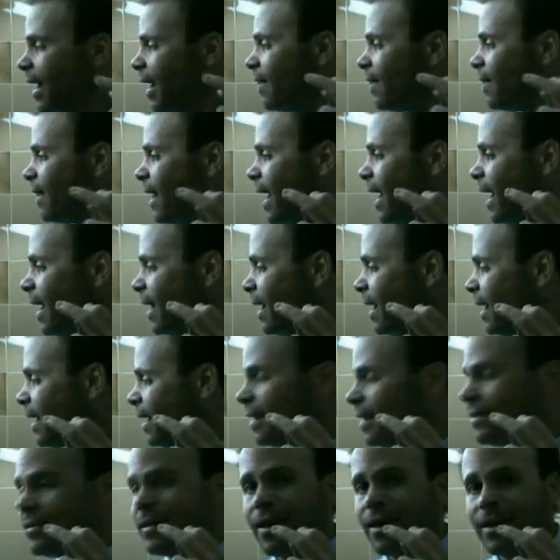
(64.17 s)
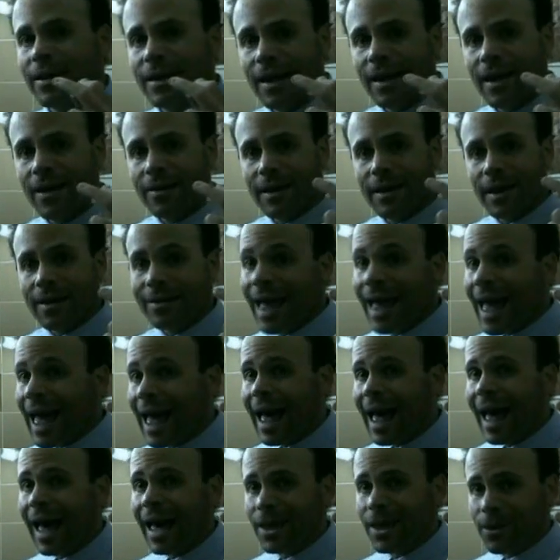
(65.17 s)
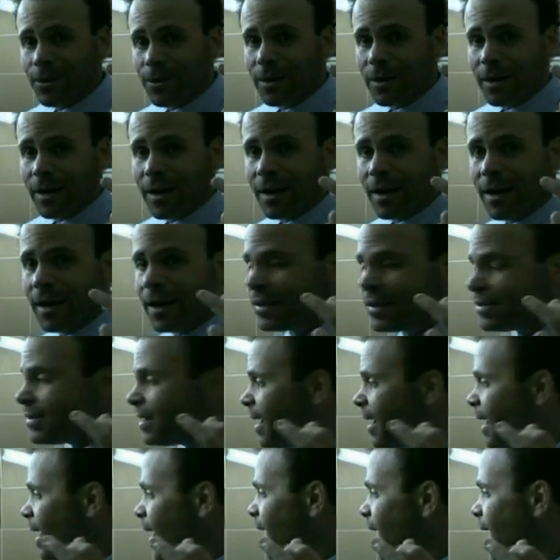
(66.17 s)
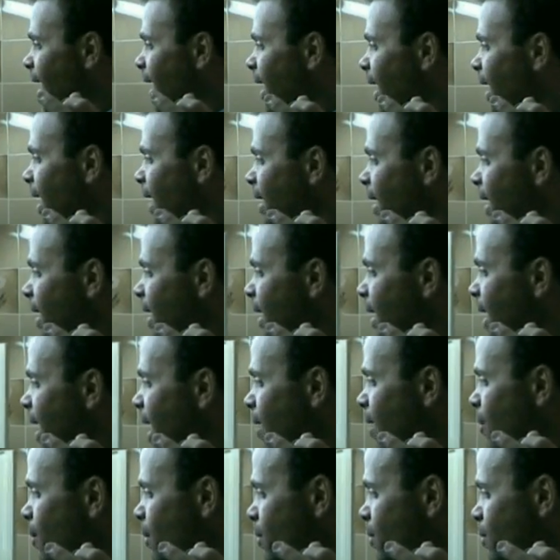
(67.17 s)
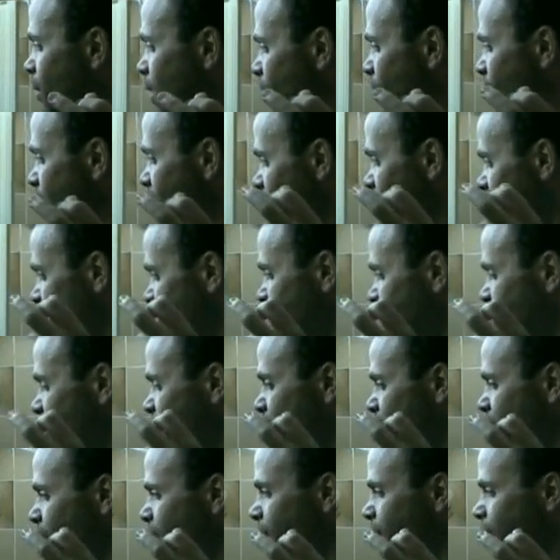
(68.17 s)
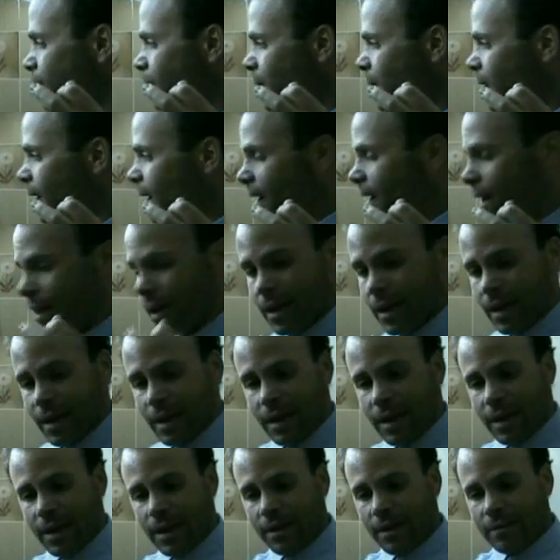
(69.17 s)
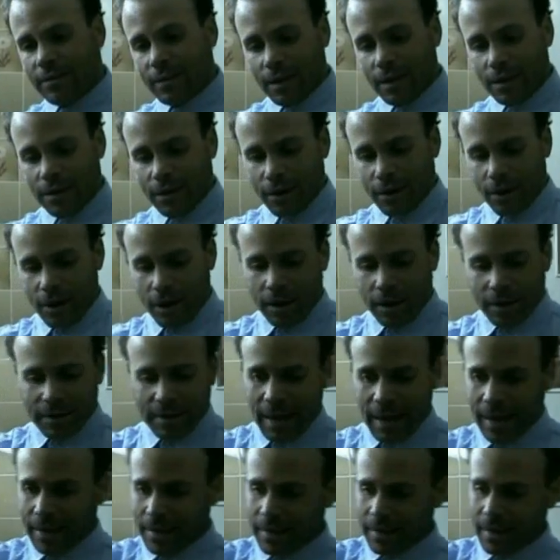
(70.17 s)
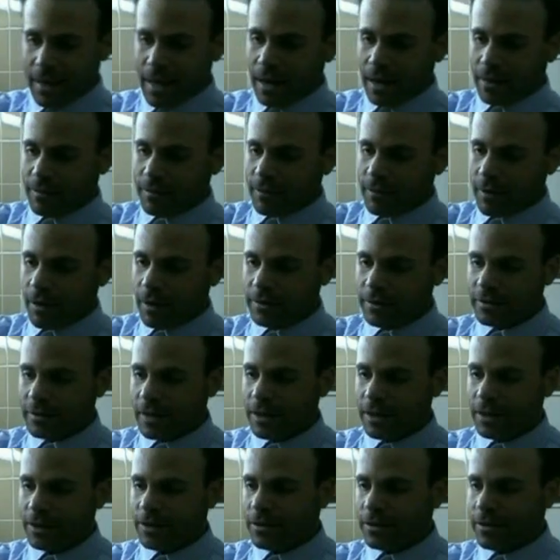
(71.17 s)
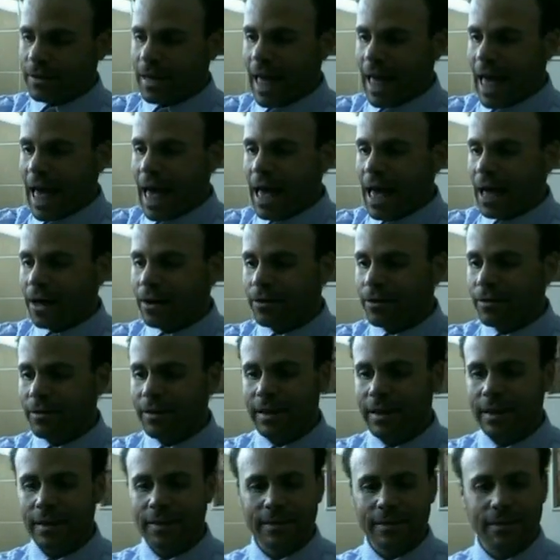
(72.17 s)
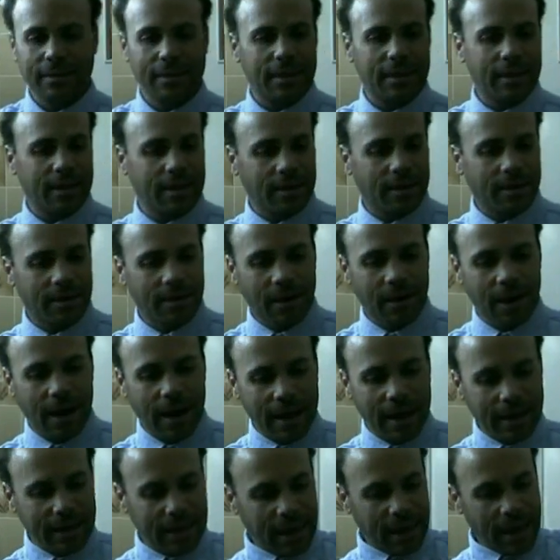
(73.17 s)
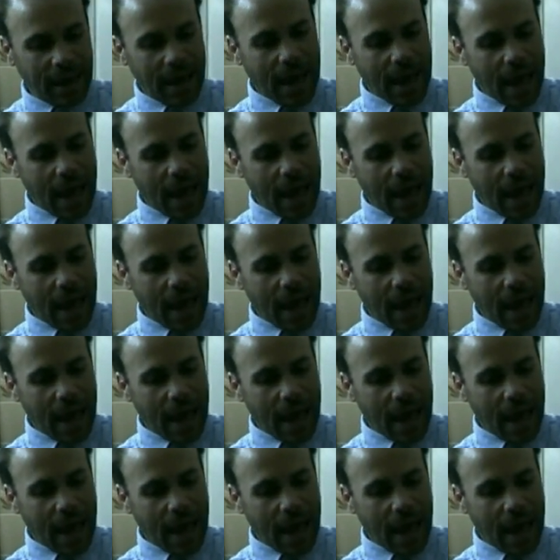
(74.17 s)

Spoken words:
and then it's going to go down. Hi you guys. And now what we're going to have to do is you're going to take the dental floss that you took out of this, alright?